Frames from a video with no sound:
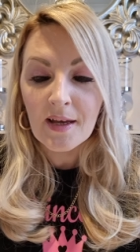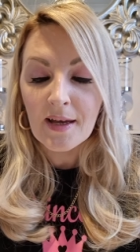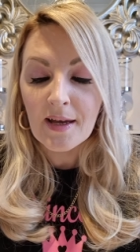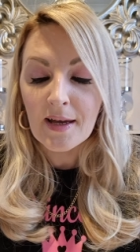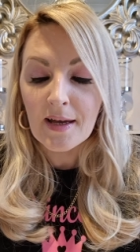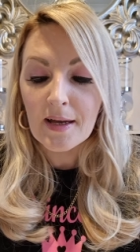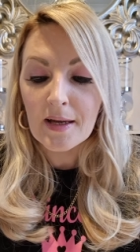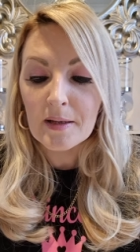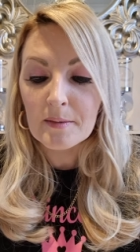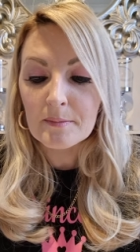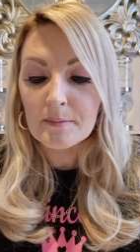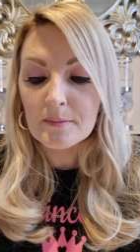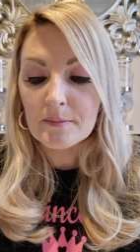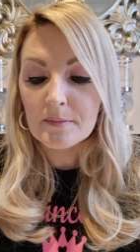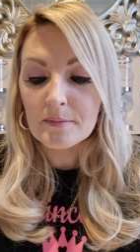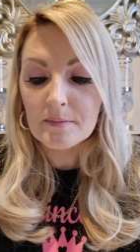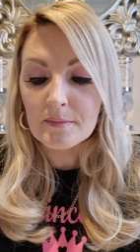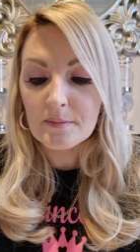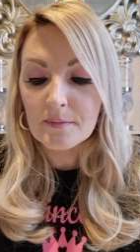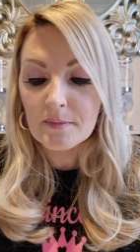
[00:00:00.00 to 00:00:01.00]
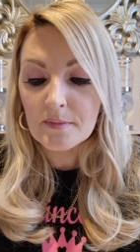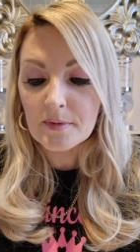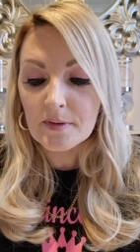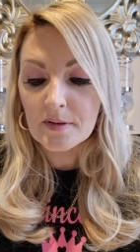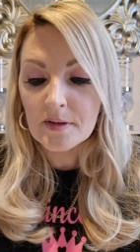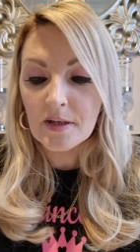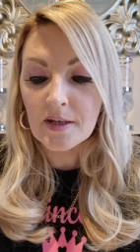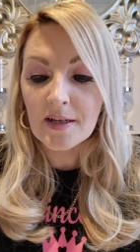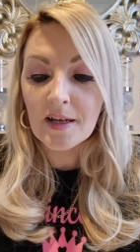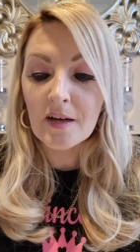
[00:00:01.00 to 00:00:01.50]
Um,
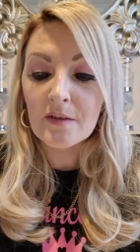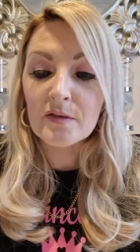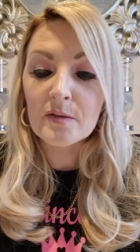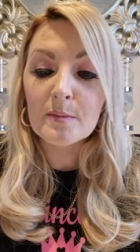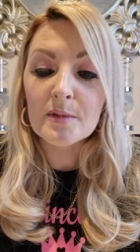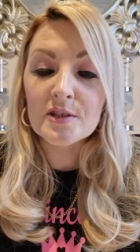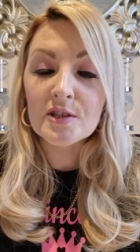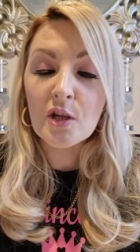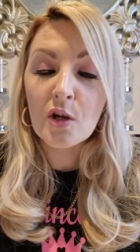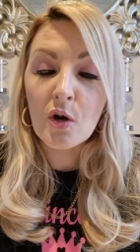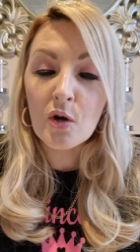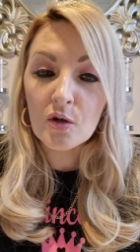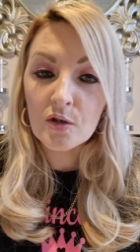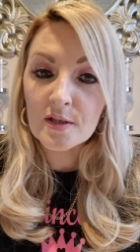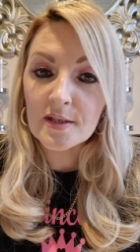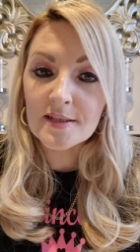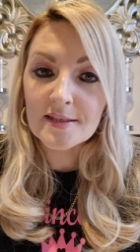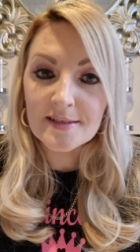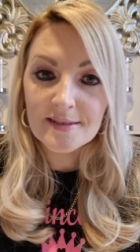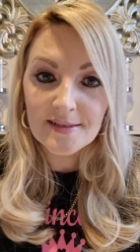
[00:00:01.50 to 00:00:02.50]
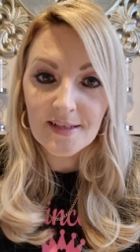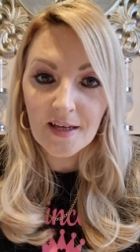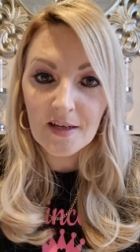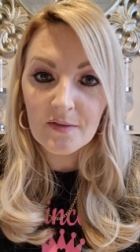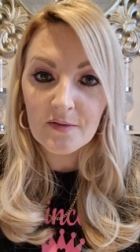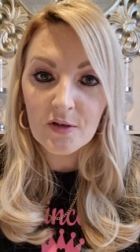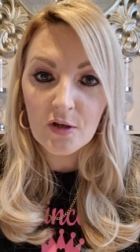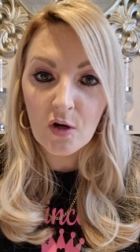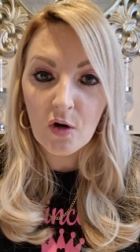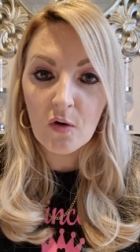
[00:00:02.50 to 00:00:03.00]
and have him as Lord and
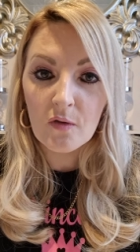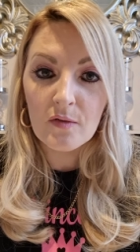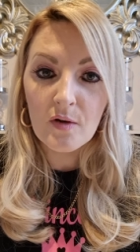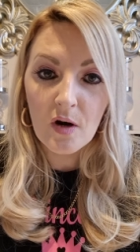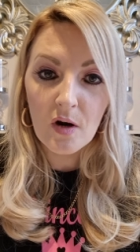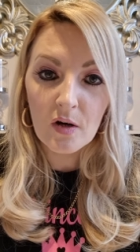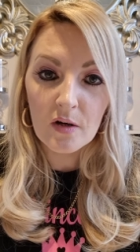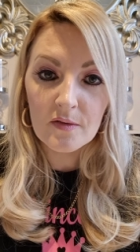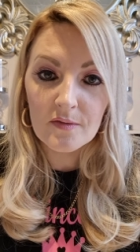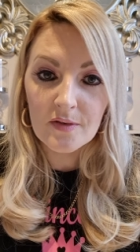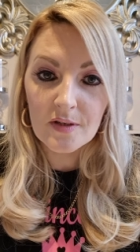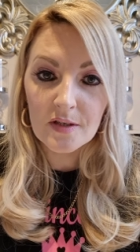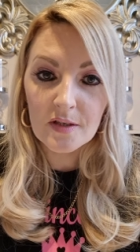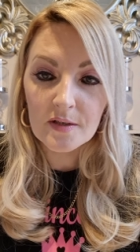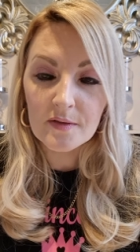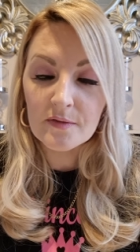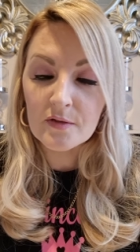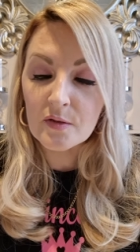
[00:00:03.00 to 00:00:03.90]
Saviour over all of our life.